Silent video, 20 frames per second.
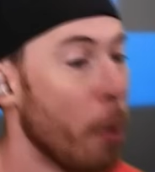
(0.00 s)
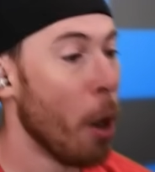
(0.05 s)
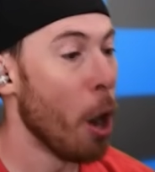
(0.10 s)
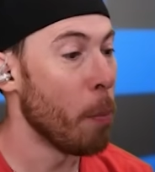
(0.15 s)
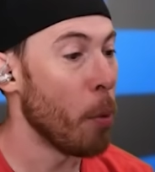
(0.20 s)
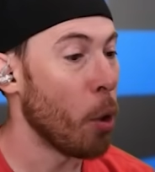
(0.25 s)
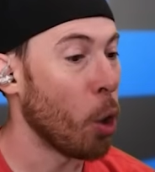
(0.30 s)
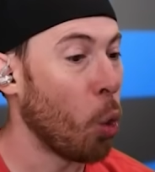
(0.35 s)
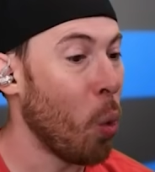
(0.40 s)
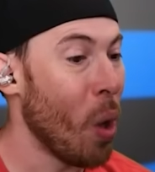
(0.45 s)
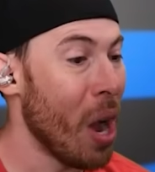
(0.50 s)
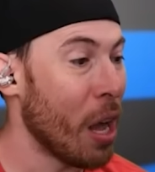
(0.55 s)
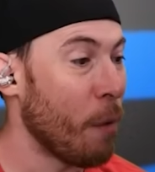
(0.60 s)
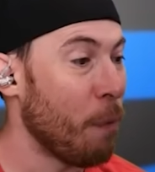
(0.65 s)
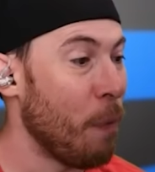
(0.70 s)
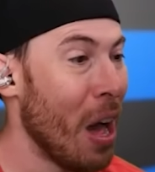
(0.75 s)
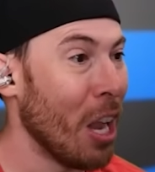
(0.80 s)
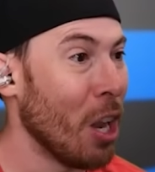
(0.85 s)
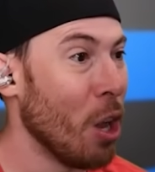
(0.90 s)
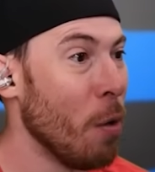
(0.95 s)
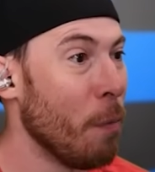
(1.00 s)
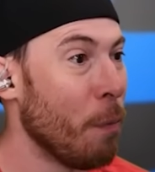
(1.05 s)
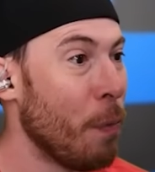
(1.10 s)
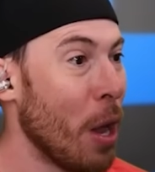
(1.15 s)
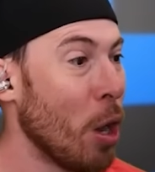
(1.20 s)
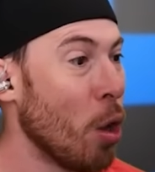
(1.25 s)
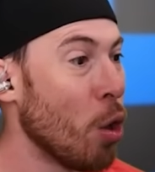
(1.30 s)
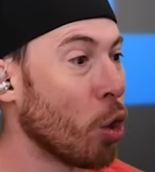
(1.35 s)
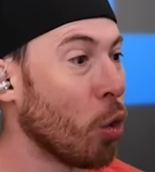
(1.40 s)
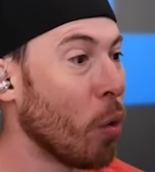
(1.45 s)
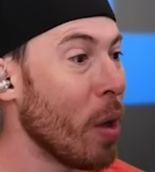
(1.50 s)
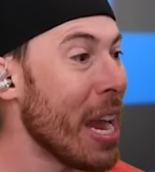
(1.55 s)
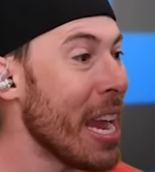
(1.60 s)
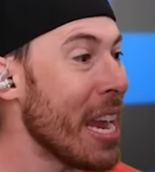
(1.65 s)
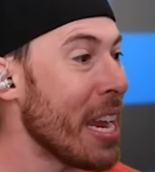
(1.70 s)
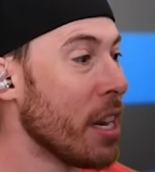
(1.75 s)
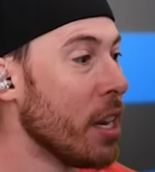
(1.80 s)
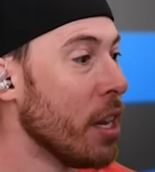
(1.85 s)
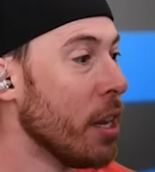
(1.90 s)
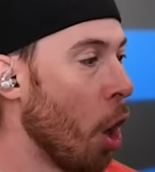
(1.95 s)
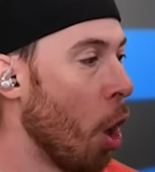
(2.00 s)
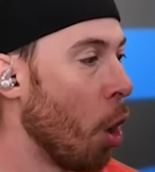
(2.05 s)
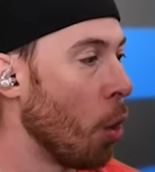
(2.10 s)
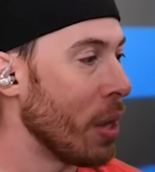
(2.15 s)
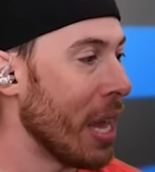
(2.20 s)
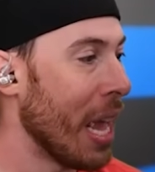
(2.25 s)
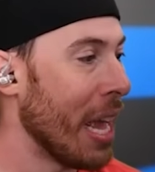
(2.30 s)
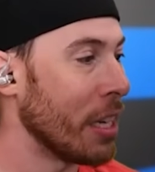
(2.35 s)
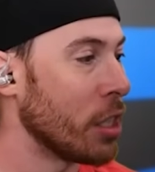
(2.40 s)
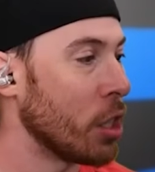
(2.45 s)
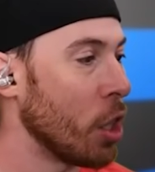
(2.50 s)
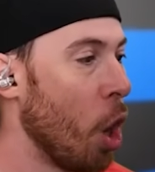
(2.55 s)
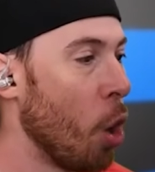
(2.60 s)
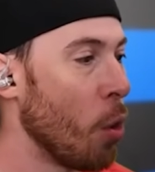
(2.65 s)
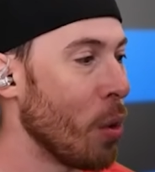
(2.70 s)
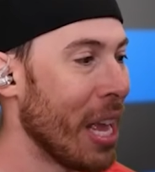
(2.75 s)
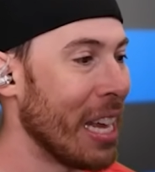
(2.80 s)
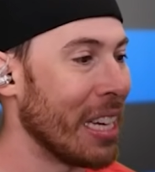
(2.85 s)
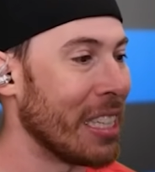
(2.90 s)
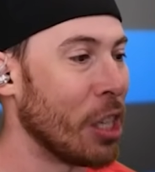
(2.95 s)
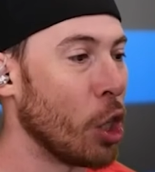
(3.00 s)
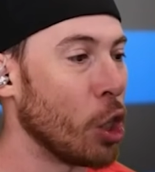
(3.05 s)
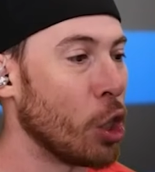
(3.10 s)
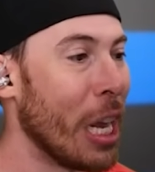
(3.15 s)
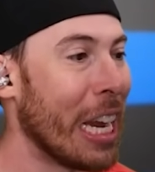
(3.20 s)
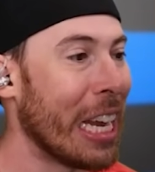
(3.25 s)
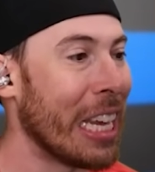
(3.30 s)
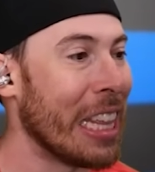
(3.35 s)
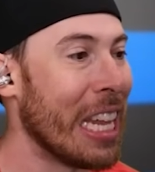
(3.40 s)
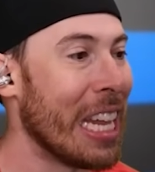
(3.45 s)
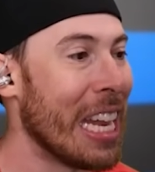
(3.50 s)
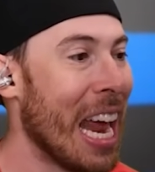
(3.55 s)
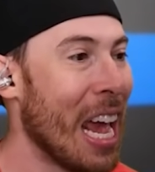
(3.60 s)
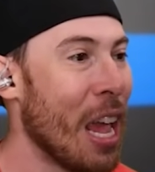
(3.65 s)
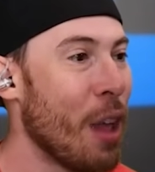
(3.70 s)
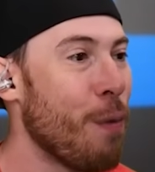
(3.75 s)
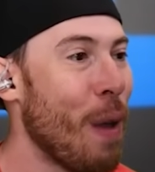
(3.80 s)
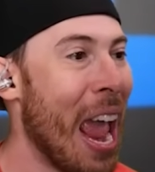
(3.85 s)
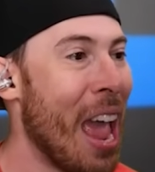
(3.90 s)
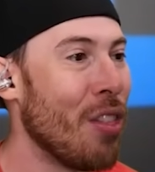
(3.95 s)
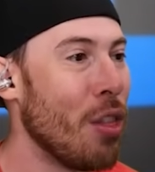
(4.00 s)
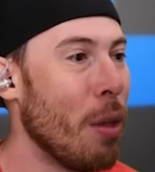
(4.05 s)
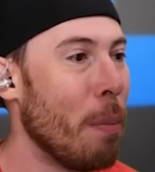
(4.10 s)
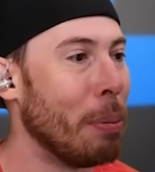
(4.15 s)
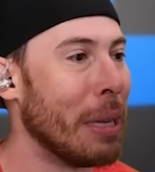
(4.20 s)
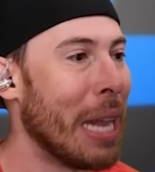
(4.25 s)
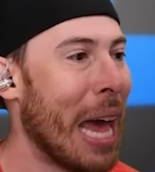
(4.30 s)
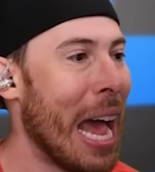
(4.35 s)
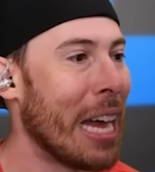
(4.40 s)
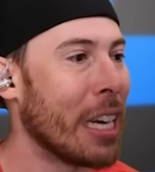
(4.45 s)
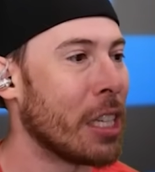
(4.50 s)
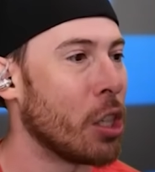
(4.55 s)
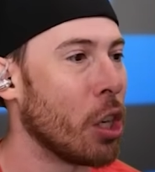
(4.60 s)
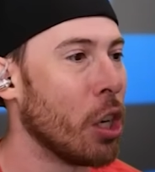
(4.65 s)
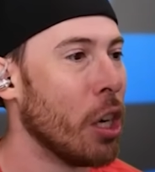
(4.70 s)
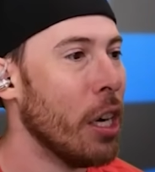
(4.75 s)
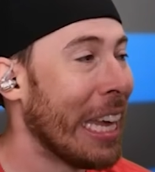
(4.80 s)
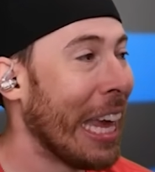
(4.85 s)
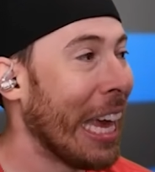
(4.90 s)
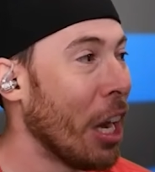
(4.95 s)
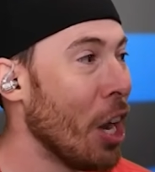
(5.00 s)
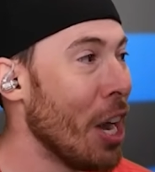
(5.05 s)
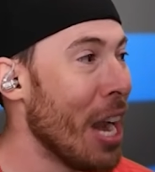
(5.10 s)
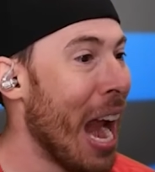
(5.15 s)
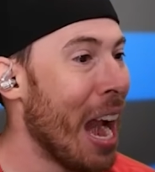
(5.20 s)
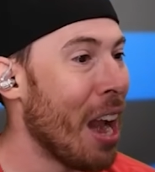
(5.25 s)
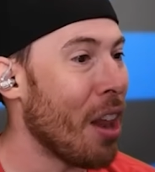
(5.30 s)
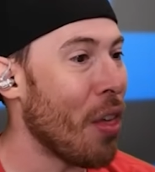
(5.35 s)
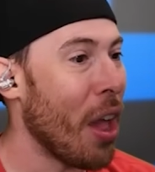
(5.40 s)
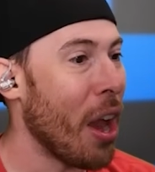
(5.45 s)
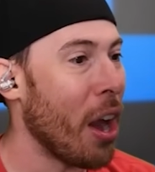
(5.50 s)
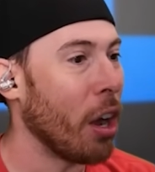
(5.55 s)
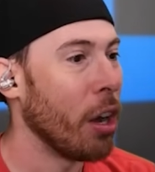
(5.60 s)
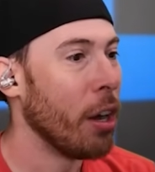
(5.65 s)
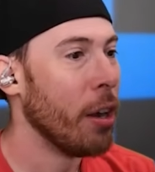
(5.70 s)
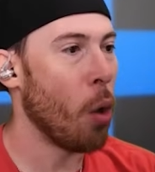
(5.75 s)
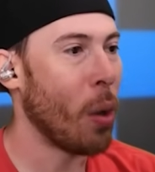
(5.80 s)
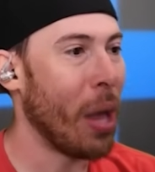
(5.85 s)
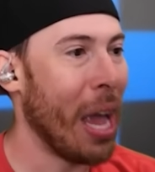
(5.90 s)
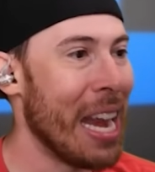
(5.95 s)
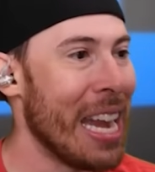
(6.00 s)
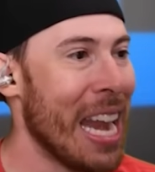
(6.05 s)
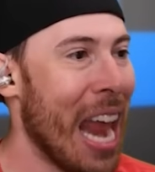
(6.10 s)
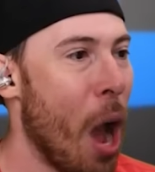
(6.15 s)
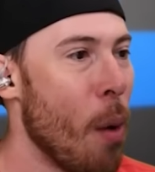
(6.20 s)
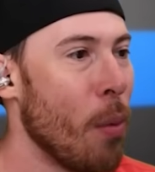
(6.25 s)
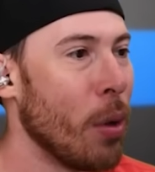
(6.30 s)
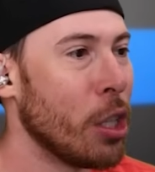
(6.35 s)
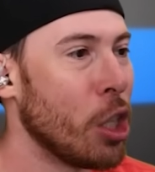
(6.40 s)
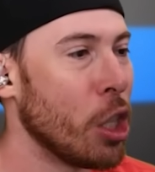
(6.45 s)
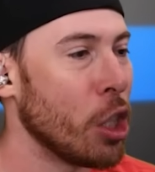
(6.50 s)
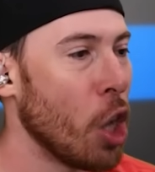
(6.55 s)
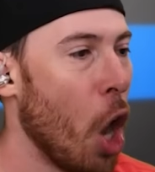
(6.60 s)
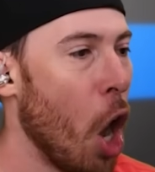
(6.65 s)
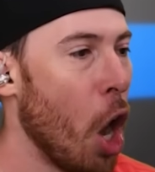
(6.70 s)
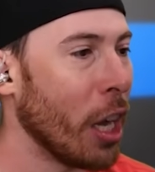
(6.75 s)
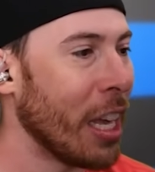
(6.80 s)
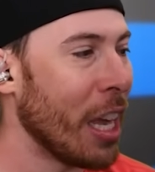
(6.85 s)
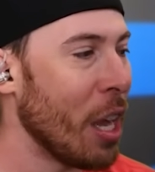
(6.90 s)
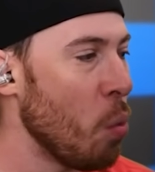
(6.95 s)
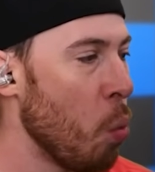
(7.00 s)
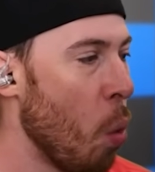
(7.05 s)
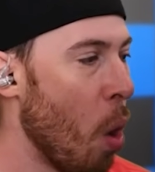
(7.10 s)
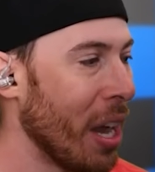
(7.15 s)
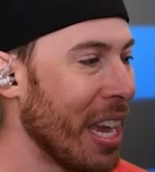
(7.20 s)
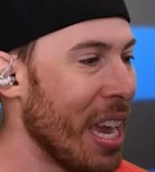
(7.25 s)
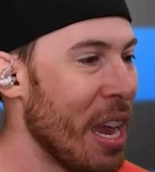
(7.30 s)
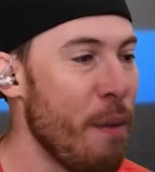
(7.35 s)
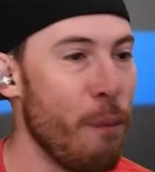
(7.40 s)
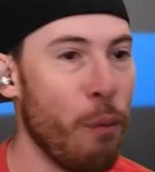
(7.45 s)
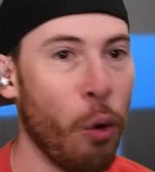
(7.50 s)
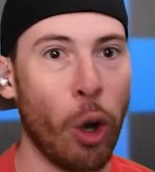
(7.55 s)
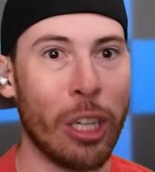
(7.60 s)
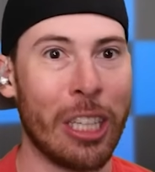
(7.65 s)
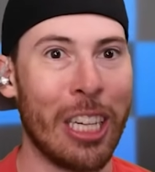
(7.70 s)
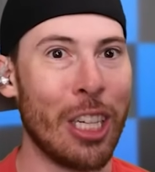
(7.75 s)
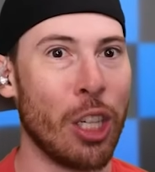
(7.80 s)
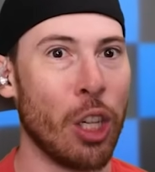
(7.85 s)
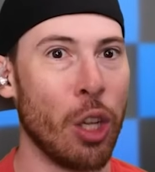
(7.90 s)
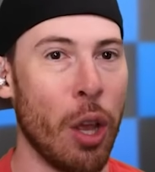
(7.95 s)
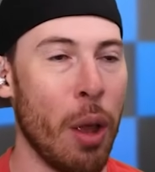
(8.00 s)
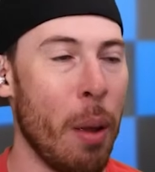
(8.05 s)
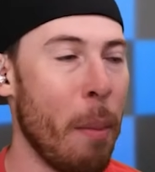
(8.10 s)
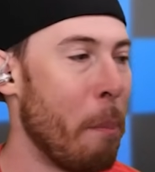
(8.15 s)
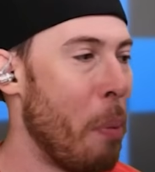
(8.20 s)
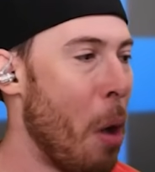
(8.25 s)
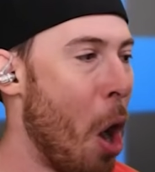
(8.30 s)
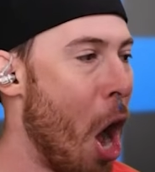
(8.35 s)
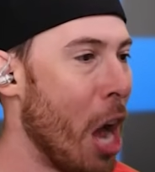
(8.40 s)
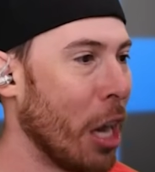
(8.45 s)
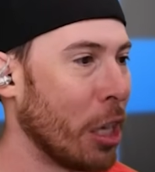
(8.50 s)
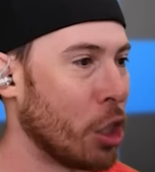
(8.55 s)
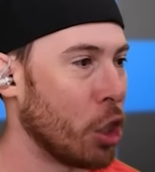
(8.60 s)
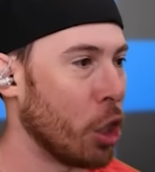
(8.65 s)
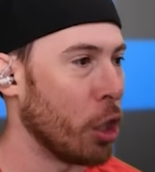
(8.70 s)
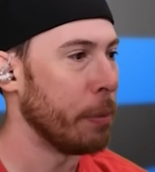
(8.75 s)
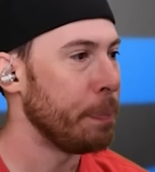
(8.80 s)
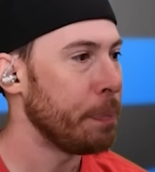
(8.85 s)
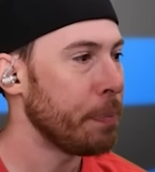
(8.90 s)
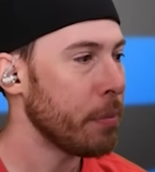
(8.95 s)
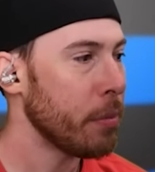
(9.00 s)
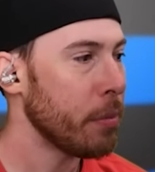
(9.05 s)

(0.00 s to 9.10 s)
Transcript: Purple, quick, follow, follow Green. Oh, yes. Oh, yes. They're taking the knife and the blaster. Get on out of there. Okay, now it's just Huggy Wuggy versus the imposter.